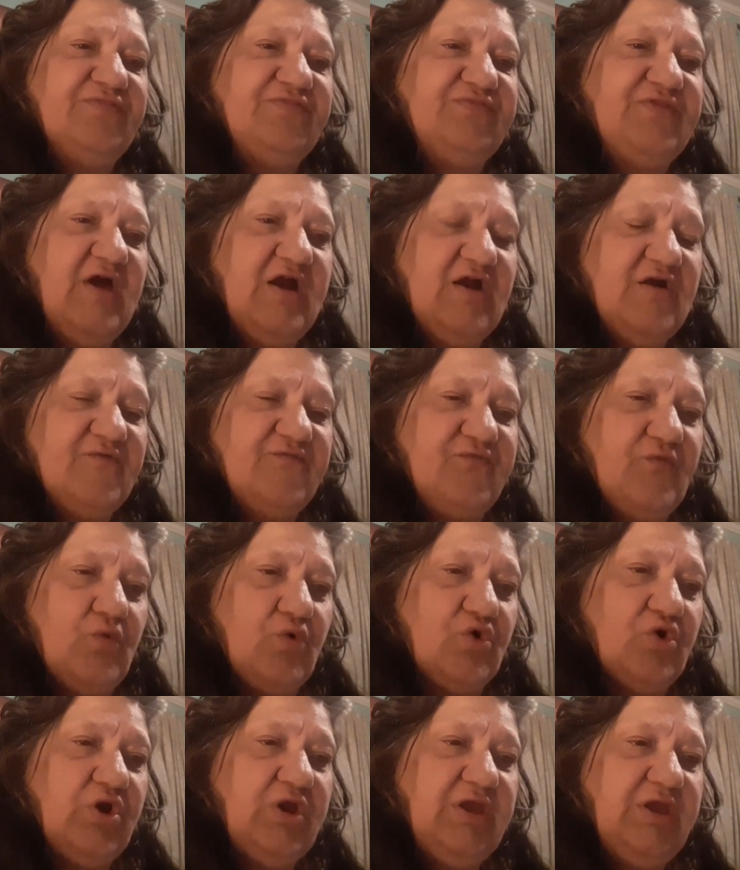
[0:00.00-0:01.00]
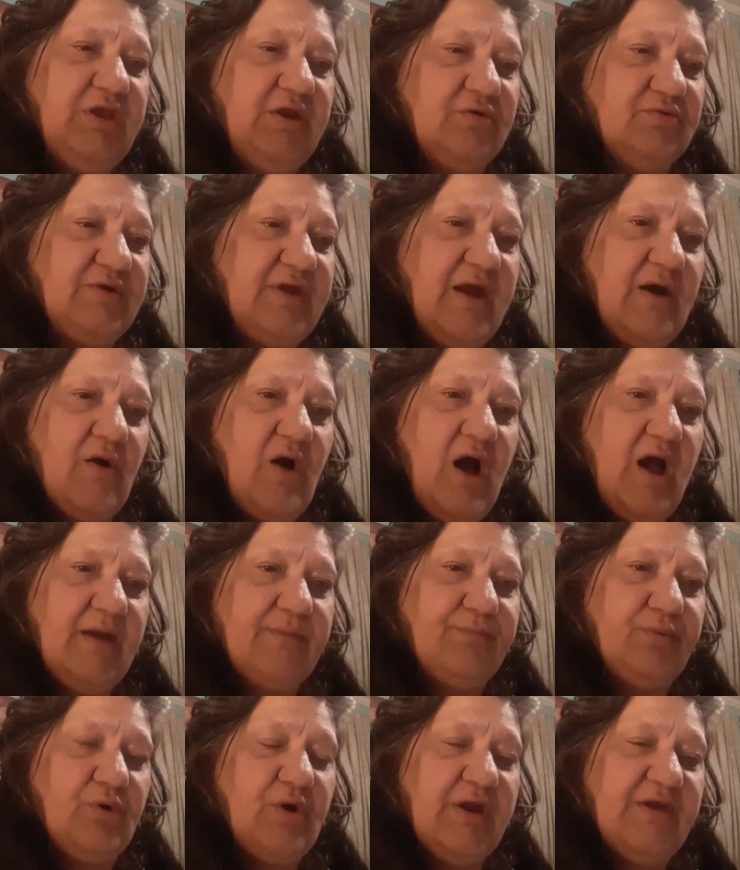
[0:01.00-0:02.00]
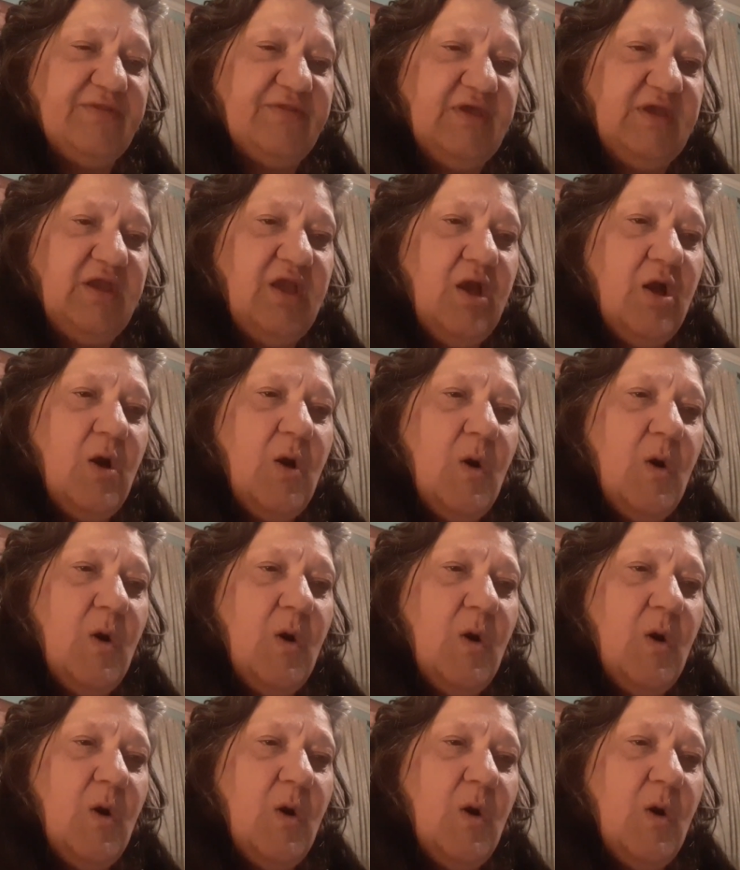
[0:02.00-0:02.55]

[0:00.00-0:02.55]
Therefore, hear now, I pray thee,